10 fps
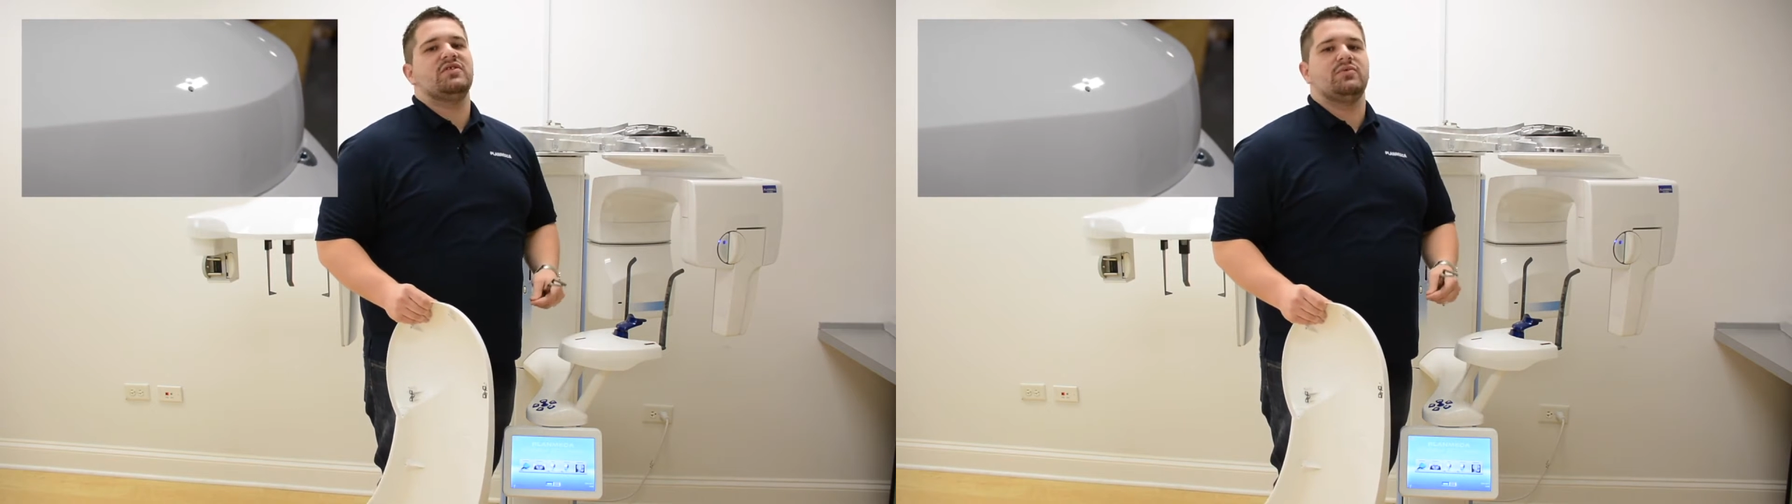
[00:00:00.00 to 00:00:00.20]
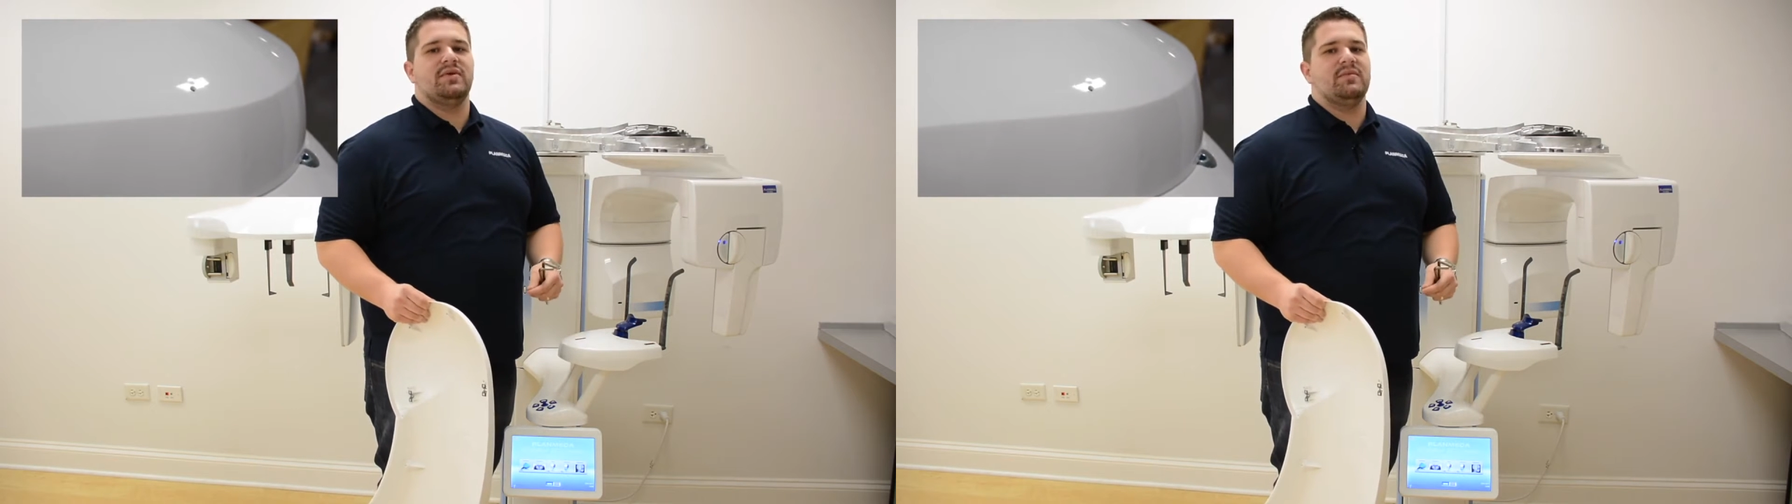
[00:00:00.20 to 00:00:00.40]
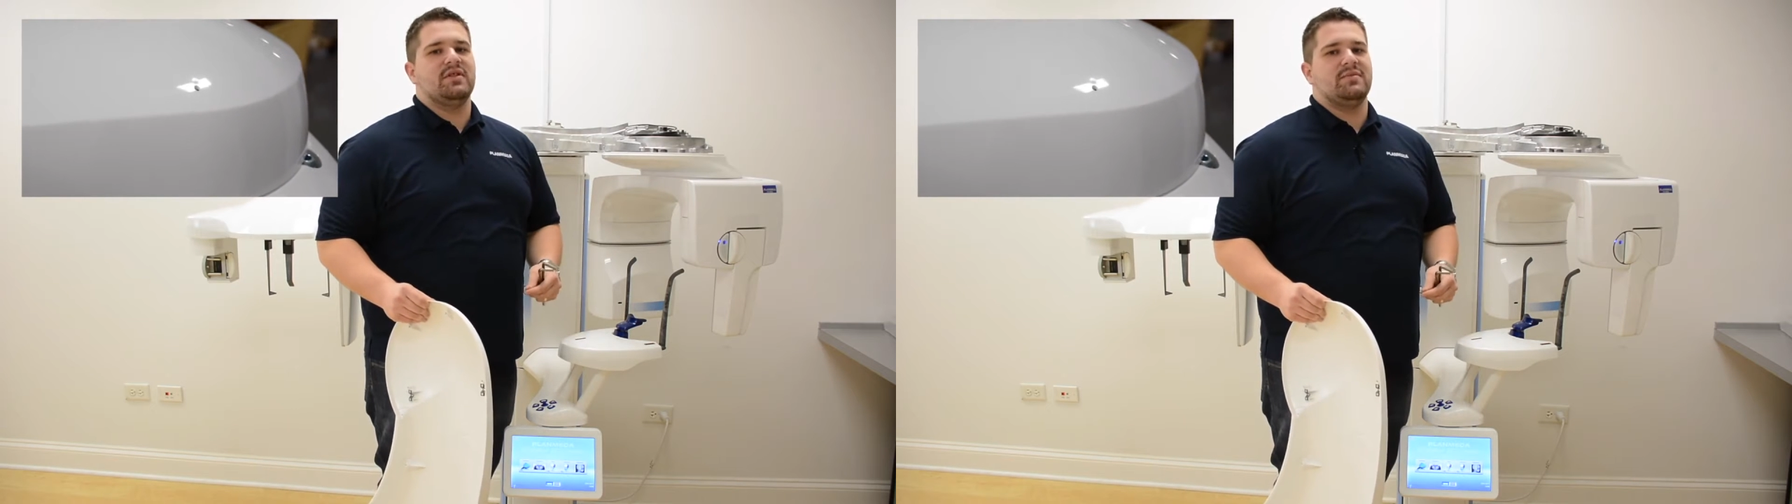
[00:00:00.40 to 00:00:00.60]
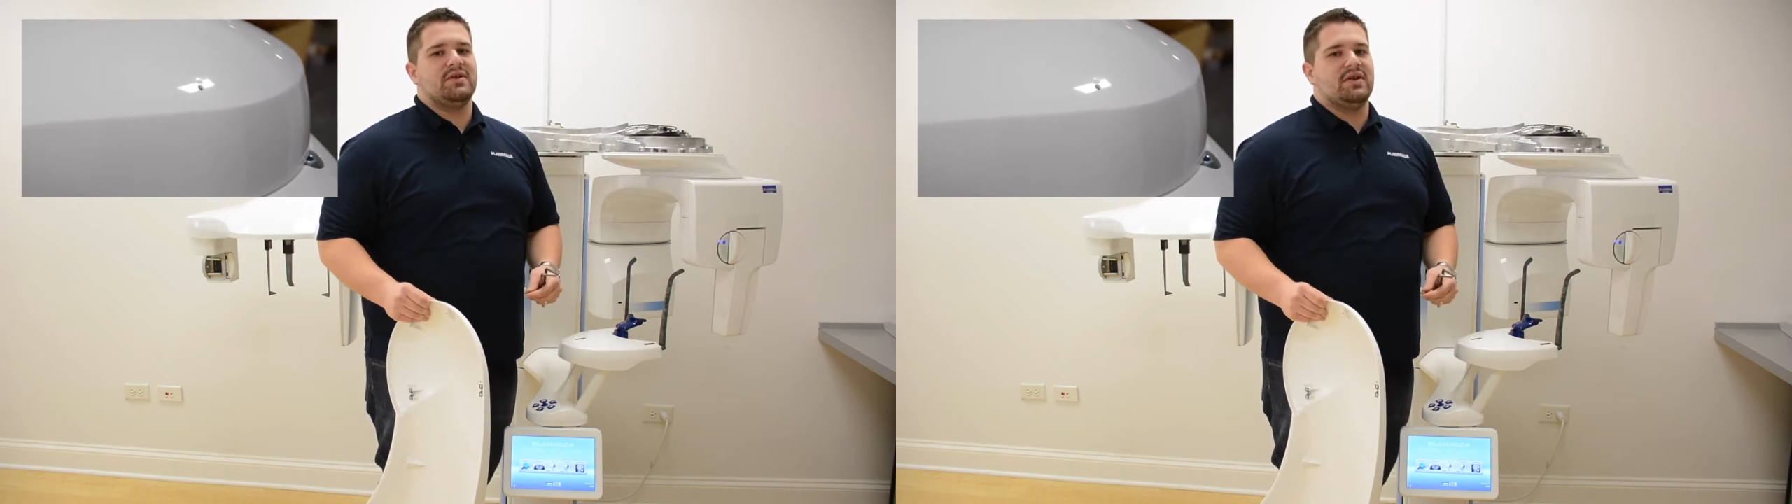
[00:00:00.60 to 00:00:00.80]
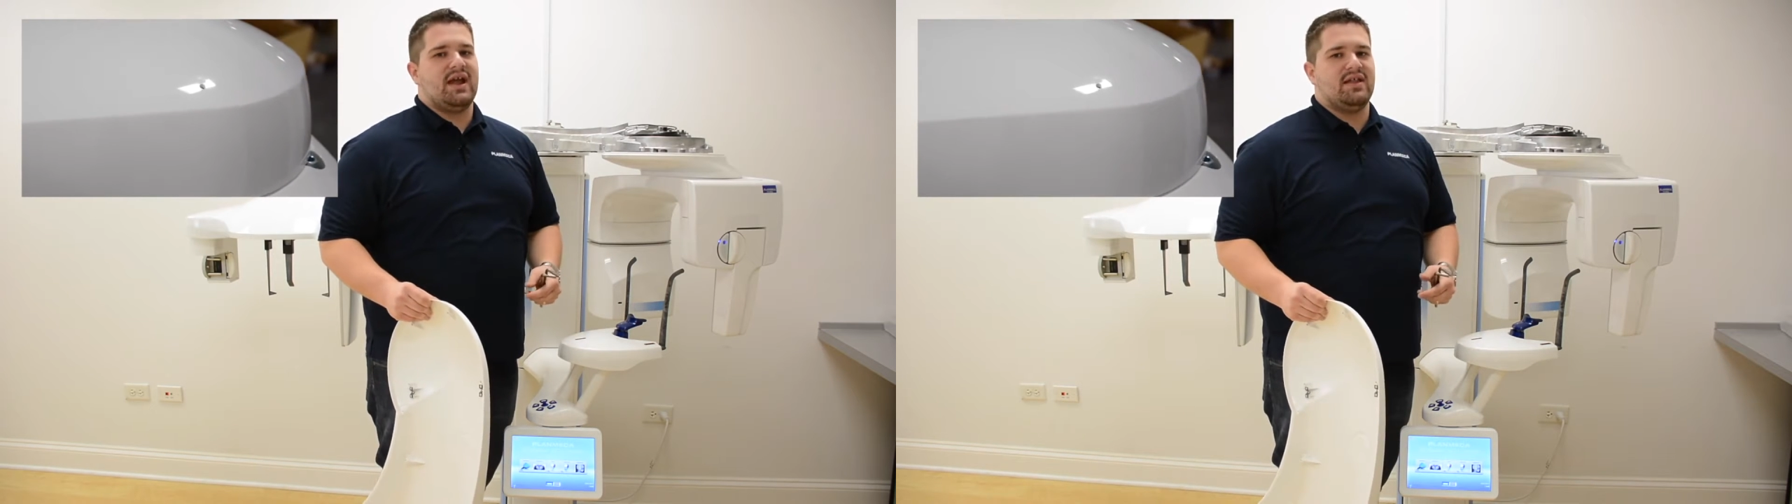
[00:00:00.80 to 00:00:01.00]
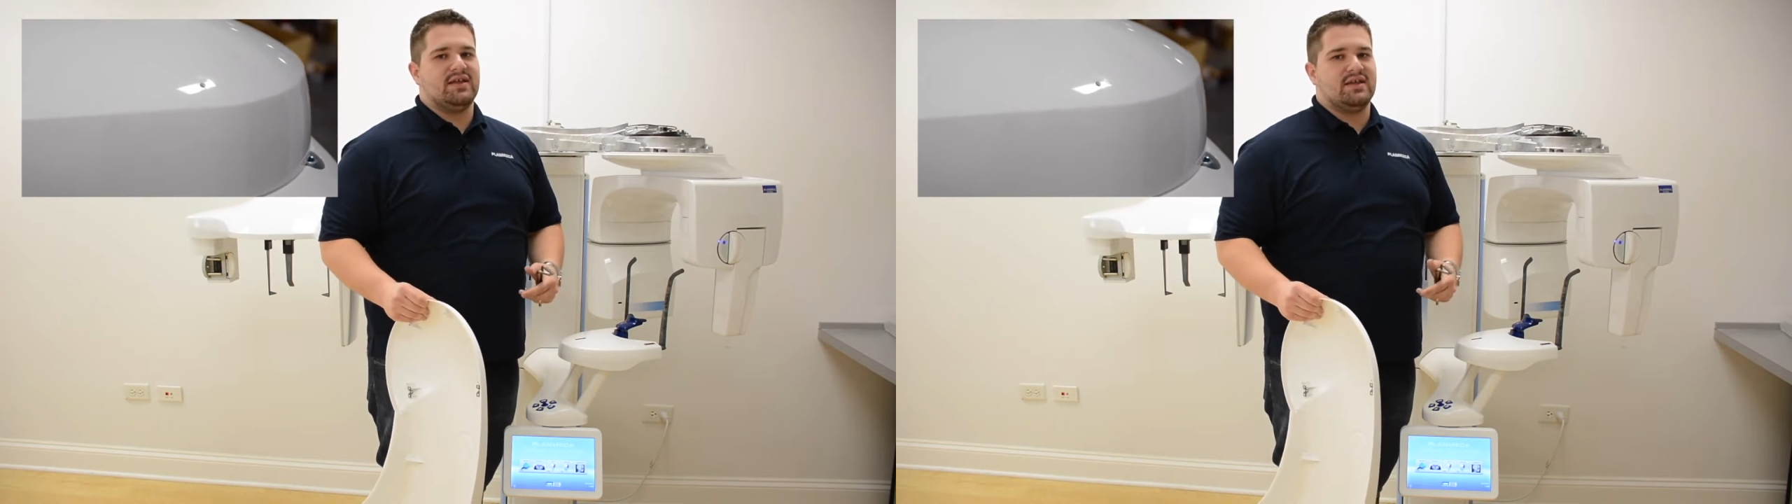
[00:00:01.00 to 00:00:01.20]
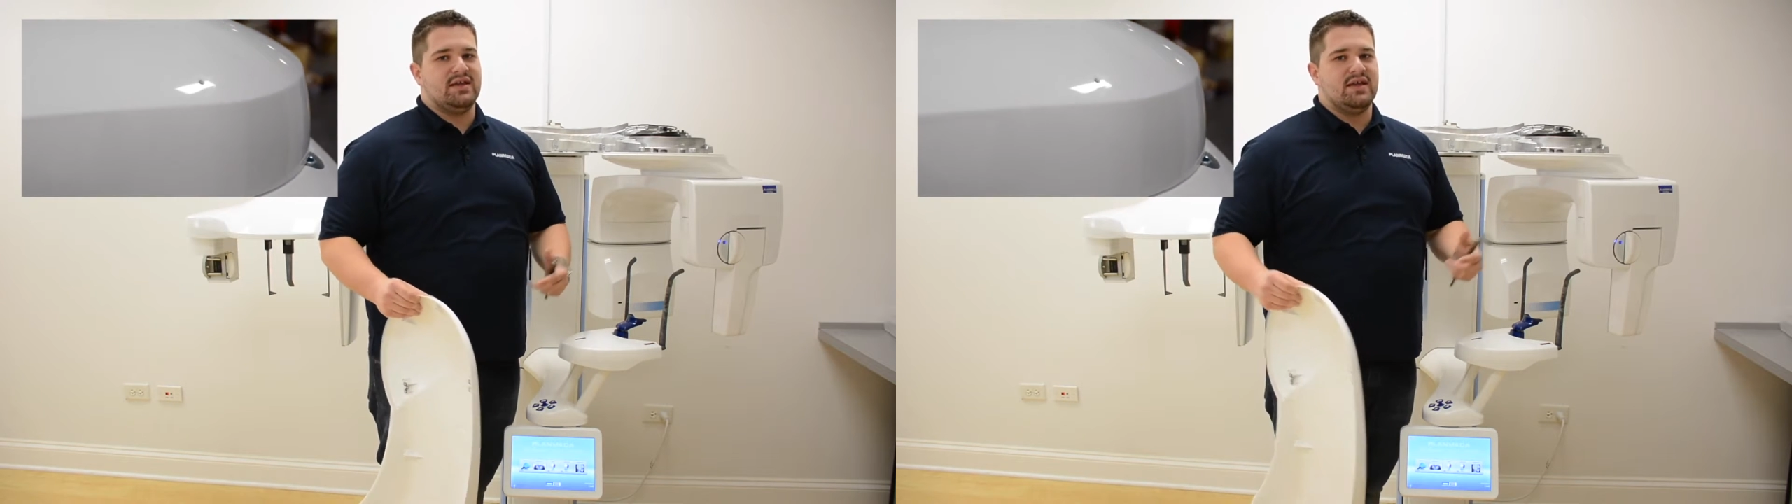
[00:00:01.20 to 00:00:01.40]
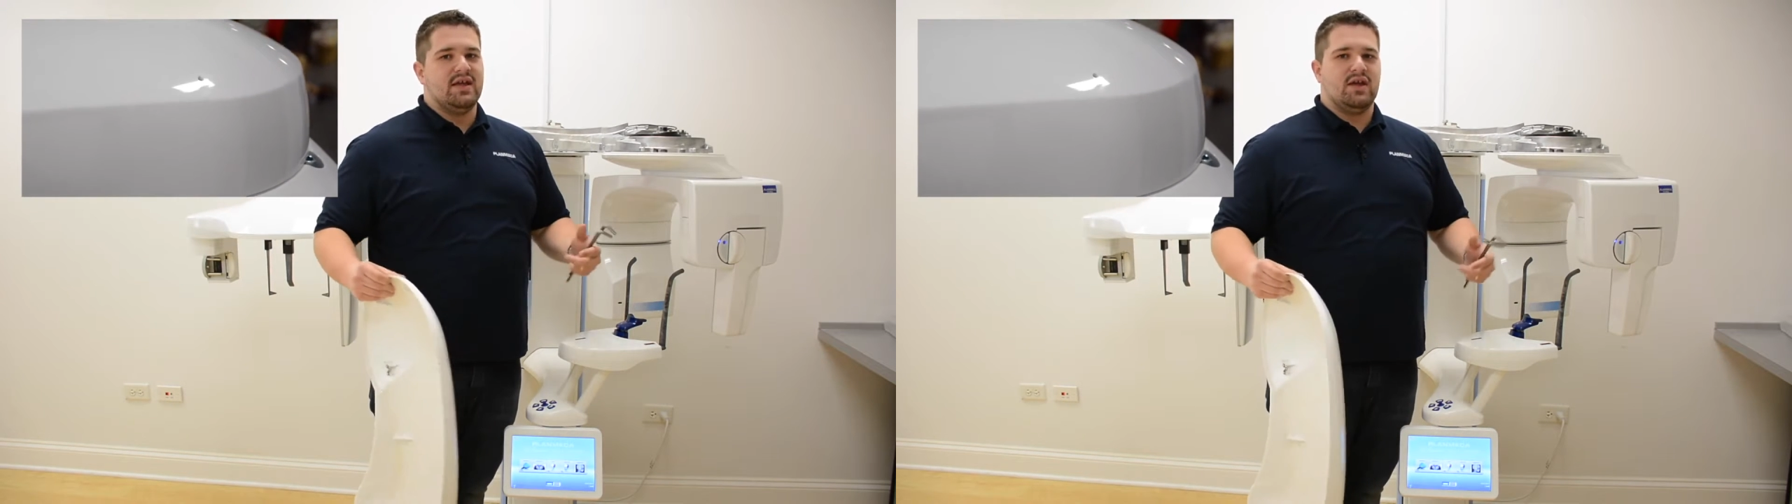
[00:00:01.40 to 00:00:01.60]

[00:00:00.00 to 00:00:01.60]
3mm Allen key